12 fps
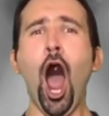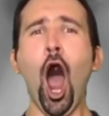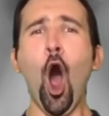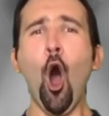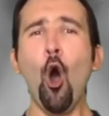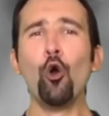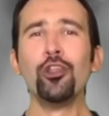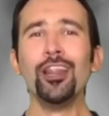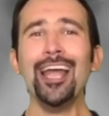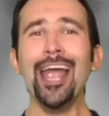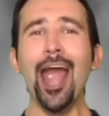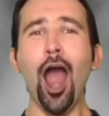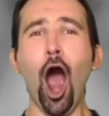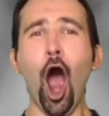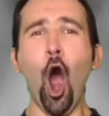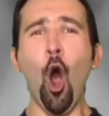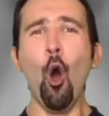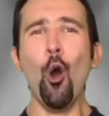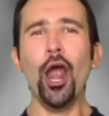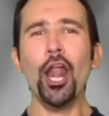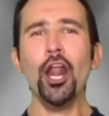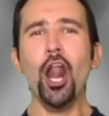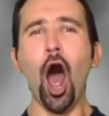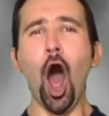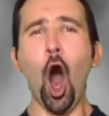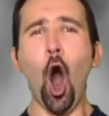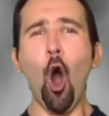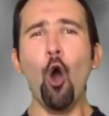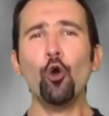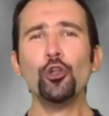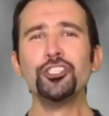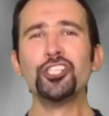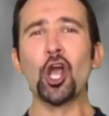Only Owen owns oh,